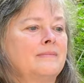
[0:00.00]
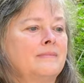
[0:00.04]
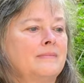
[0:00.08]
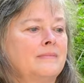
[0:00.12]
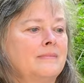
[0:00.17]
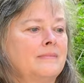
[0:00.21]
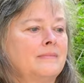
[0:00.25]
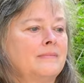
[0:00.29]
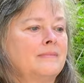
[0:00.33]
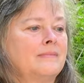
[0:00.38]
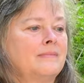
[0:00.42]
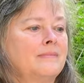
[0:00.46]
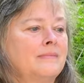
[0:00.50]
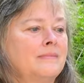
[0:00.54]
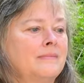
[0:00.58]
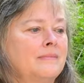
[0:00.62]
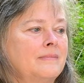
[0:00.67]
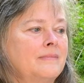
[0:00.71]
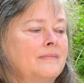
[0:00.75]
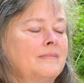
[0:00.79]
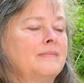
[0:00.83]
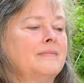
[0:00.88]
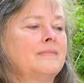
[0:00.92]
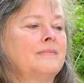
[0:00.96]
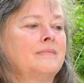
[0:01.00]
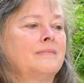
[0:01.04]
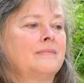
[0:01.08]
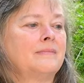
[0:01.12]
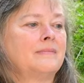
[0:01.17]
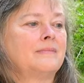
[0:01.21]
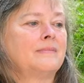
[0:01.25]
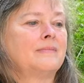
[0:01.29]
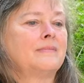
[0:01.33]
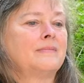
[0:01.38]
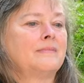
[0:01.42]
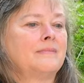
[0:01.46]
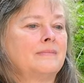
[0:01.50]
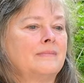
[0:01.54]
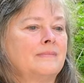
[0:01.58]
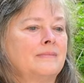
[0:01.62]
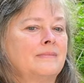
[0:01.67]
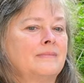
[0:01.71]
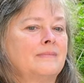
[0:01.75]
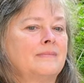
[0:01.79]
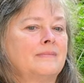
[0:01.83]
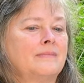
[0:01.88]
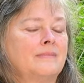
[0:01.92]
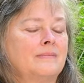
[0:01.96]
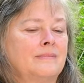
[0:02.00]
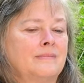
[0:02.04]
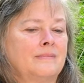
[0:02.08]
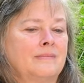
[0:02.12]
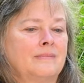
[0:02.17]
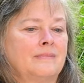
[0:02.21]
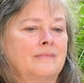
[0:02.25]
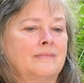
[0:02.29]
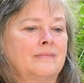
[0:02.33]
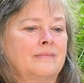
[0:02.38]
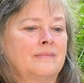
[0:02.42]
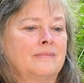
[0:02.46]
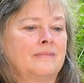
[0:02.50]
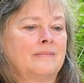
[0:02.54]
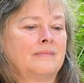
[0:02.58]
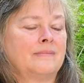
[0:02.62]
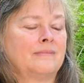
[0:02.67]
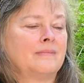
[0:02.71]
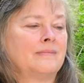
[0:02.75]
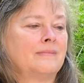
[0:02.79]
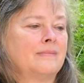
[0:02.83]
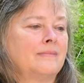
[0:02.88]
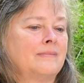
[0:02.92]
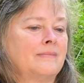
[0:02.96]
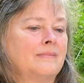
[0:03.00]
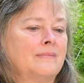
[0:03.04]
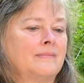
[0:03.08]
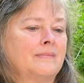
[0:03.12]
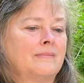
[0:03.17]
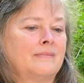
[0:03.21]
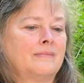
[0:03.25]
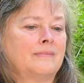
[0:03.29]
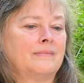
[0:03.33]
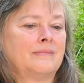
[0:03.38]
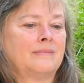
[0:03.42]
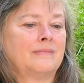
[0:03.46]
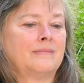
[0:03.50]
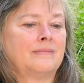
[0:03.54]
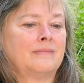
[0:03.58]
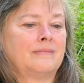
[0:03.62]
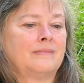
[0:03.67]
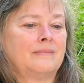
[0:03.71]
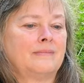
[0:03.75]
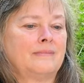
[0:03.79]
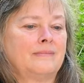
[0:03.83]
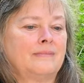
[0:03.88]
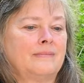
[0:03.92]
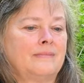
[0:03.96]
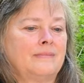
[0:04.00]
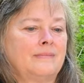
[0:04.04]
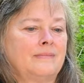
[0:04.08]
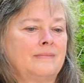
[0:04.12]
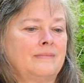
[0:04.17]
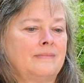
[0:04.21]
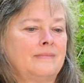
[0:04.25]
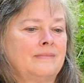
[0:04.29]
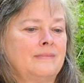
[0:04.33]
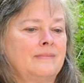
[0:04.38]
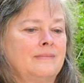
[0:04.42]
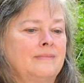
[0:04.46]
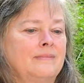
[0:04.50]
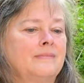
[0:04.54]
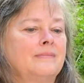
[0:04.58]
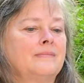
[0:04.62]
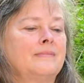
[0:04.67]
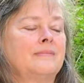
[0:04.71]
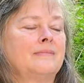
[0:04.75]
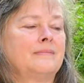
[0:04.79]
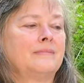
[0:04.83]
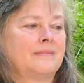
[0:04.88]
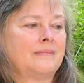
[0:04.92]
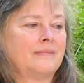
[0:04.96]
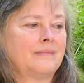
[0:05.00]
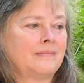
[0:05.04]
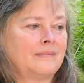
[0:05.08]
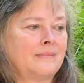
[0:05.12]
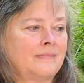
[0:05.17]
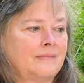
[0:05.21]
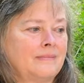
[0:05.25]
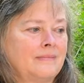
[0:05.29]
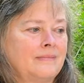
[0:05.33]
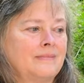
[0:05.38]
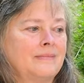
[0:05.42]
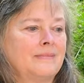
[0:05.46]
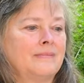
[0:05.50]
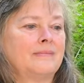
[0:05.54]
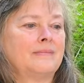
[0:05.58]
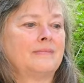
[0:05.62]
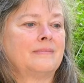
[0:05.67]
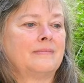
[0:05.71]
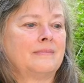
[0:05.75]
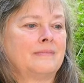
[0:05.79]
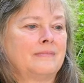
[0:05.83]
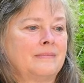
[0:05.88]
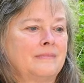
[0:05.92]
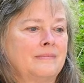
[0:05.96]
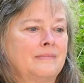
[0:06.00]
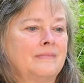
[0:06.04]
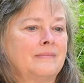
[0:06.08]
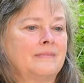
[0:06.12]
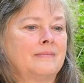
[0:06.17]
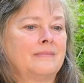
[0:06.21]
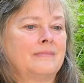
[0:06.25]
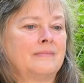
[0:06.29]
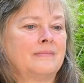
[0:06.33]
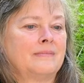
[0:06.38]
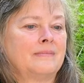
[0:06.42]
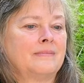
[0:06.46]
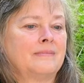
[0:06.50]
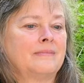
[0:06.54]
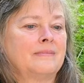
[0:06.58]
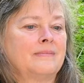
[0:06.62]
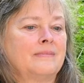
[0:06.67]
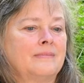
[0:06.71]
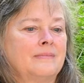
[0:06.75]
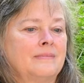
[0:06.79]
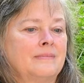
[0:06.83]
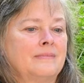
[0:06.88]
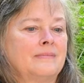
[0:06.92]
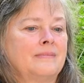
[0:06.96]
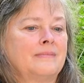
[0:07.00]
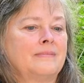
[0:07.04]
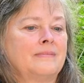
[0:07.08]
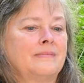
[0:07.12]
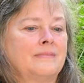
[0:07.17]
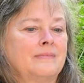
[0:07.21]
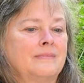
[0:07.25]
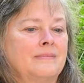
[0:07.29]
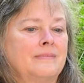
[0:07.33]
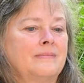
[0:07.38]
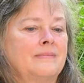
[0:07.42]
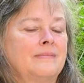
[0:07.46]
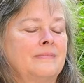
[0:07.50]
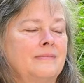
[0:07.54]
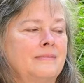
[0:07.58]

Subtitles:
The person shown says nothing.